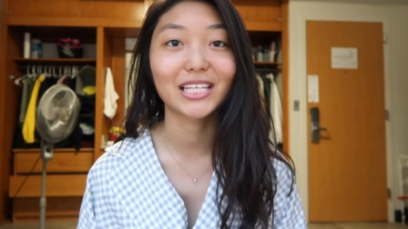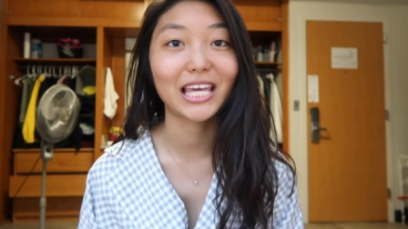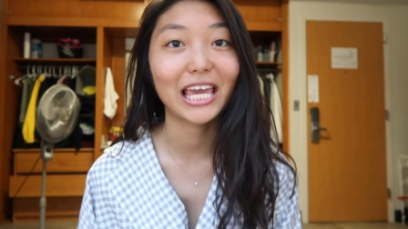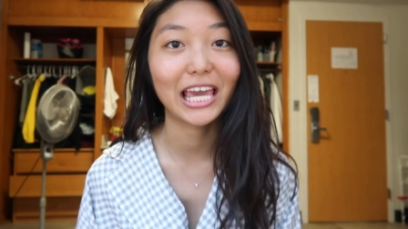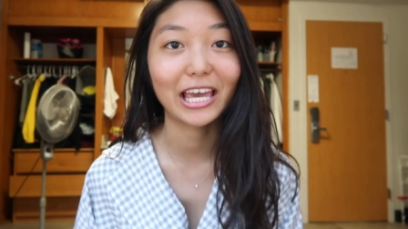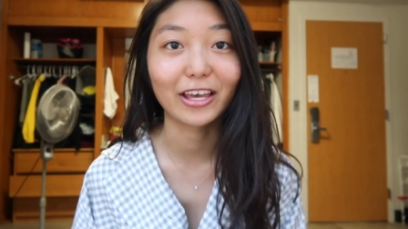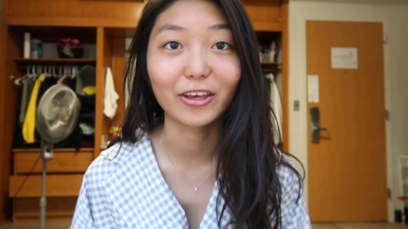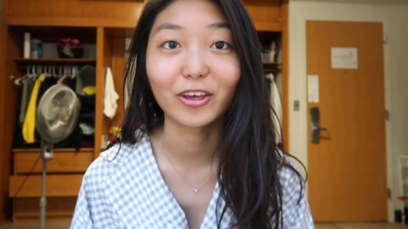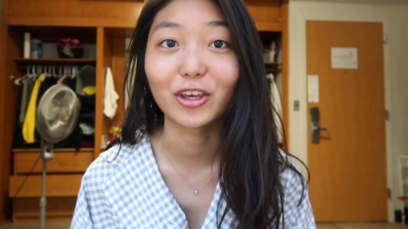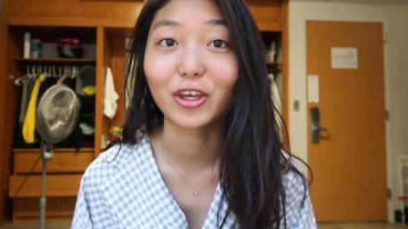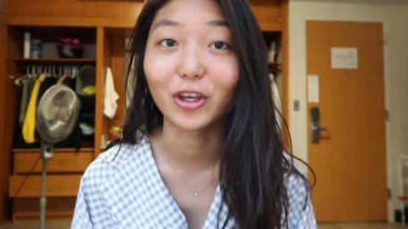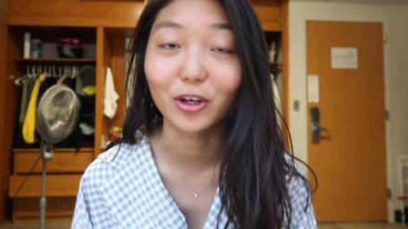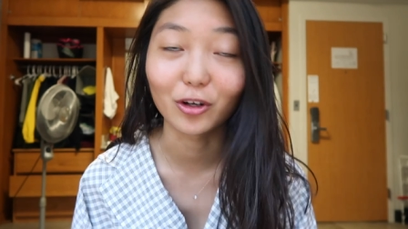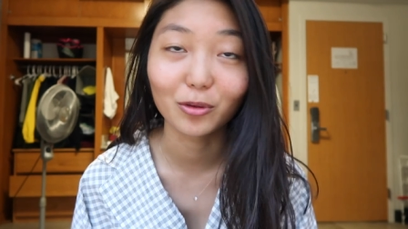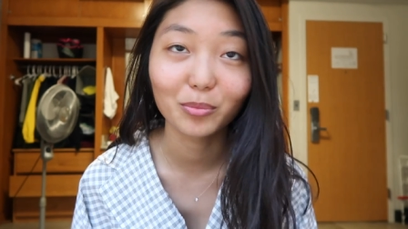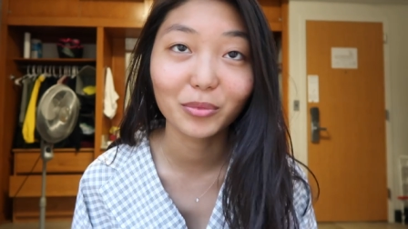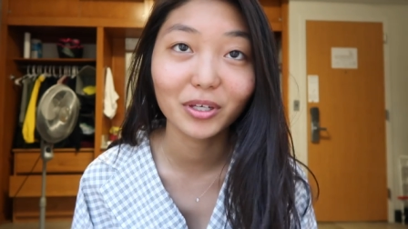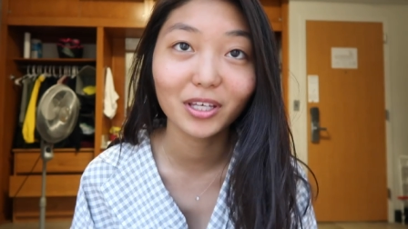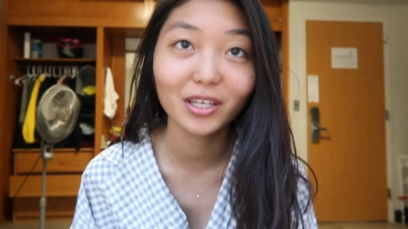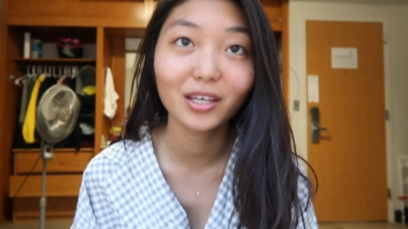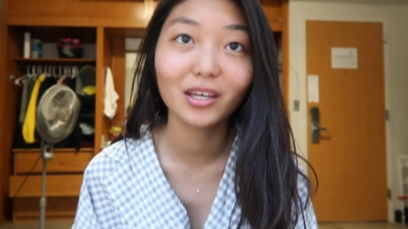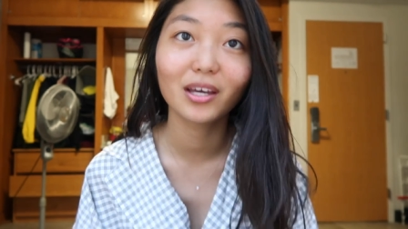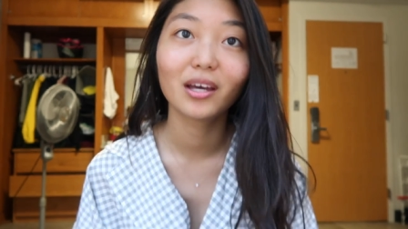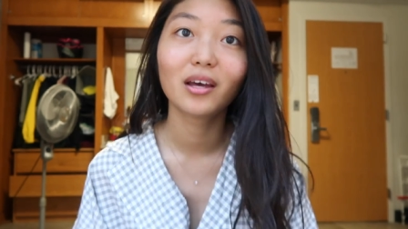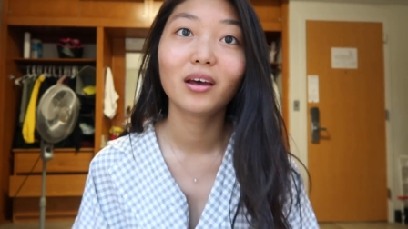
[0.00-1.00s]
can't hear
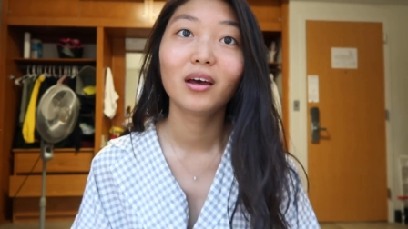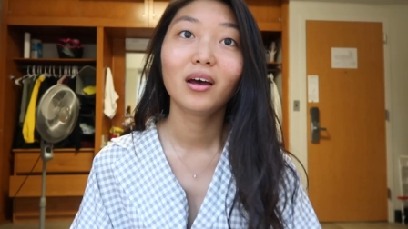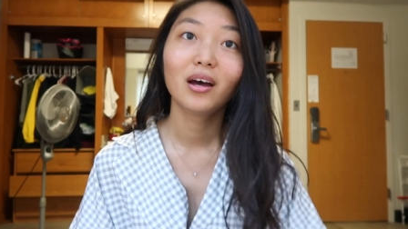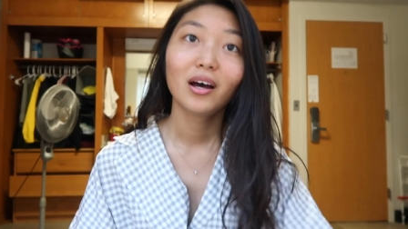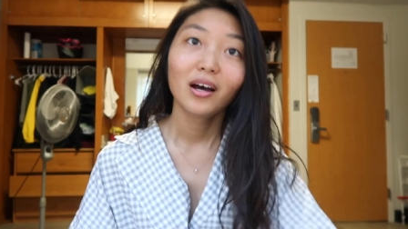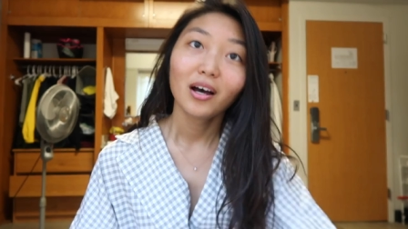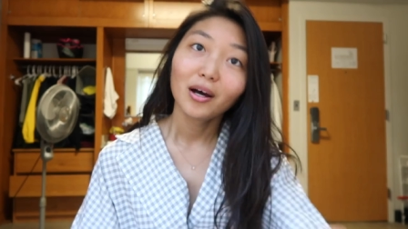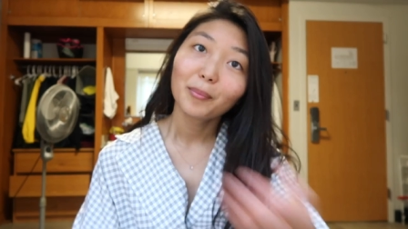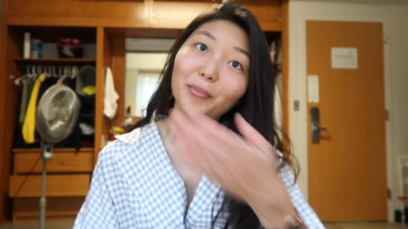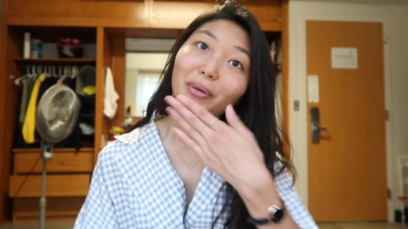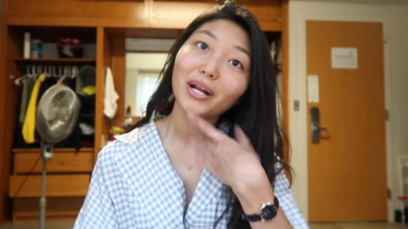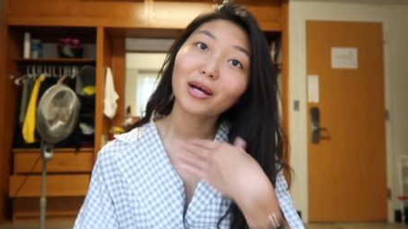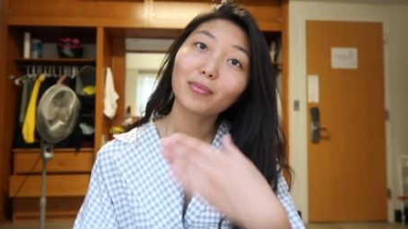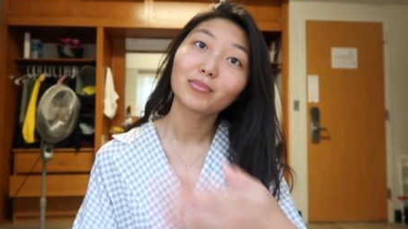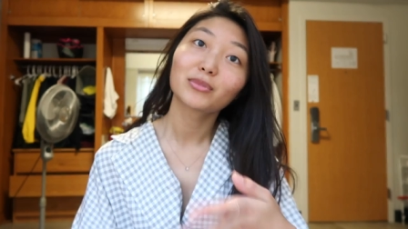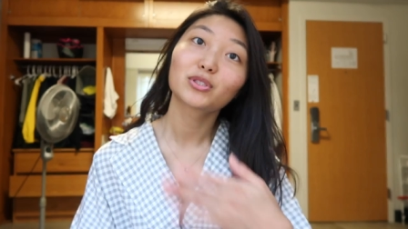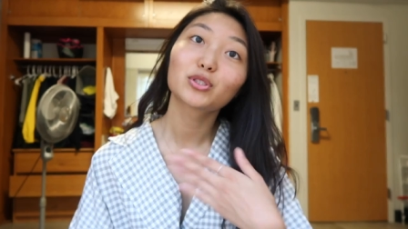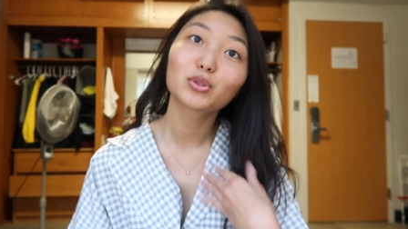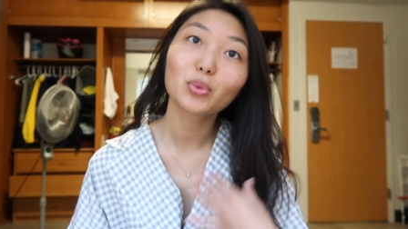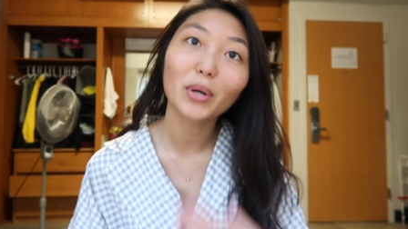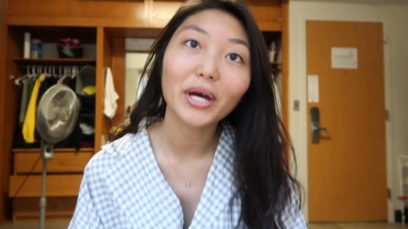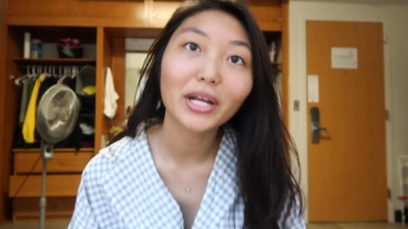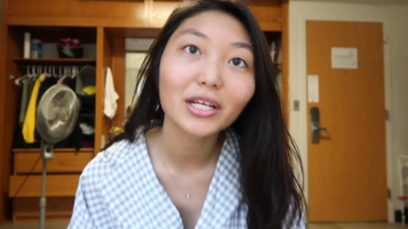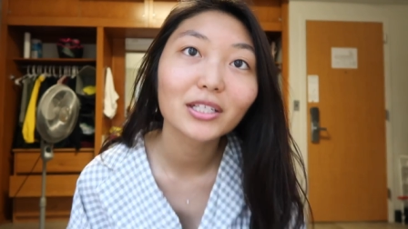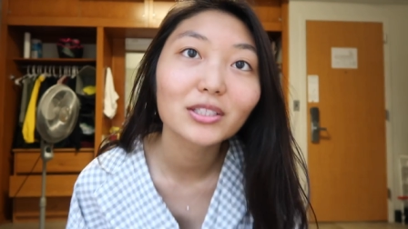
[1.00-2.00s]
me. But I'm
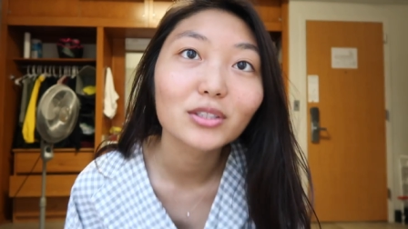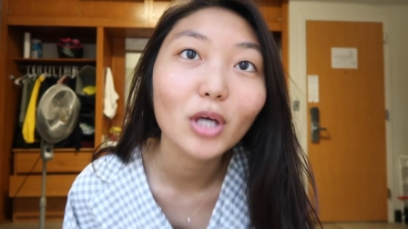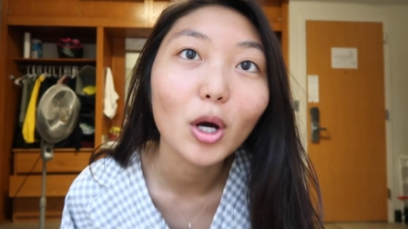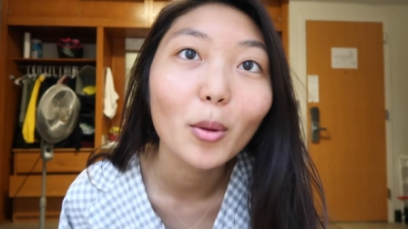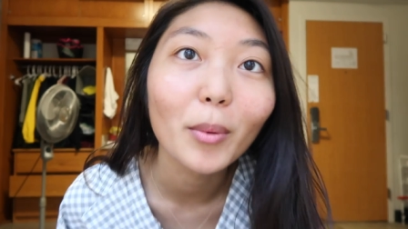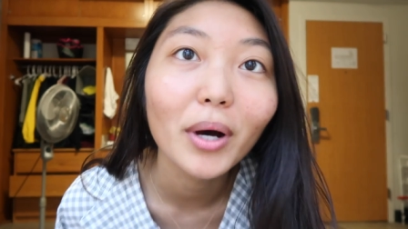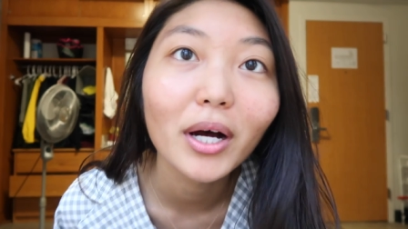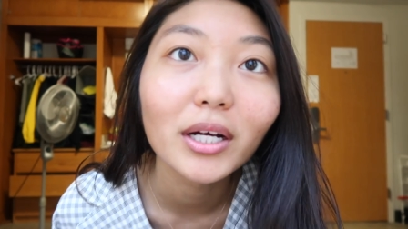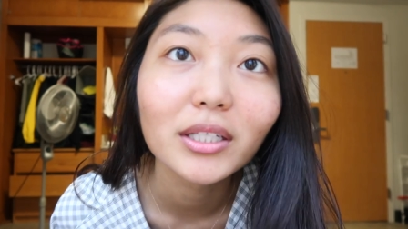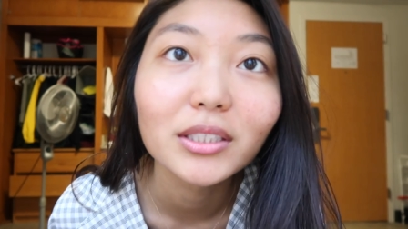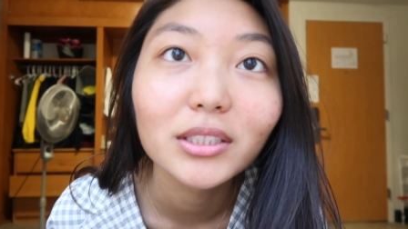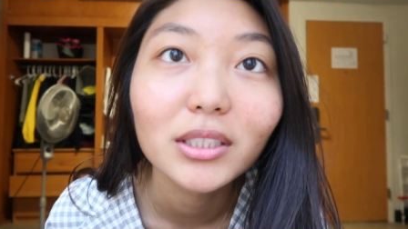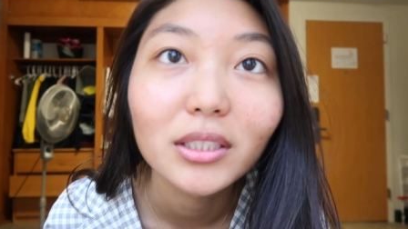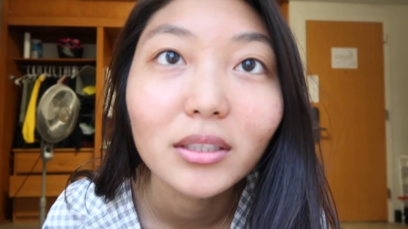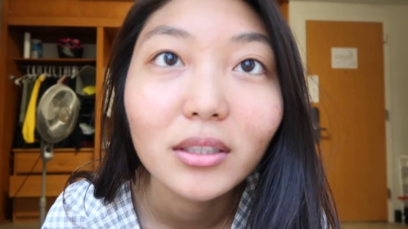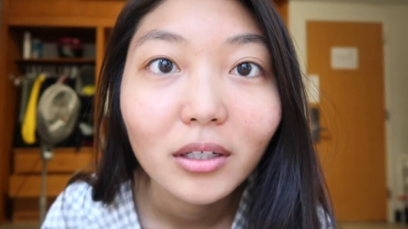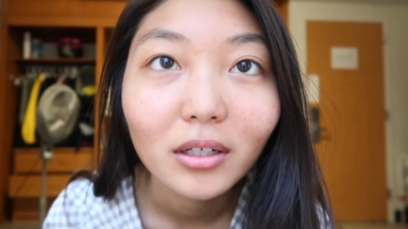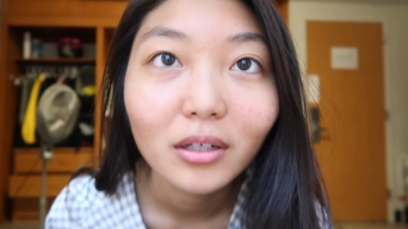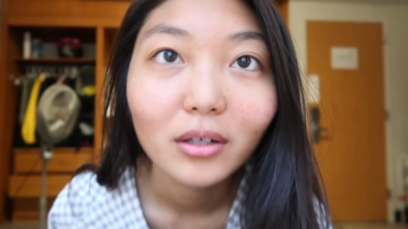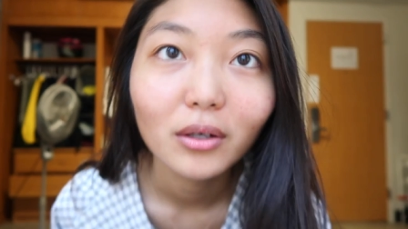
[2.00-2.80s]
sweating so much.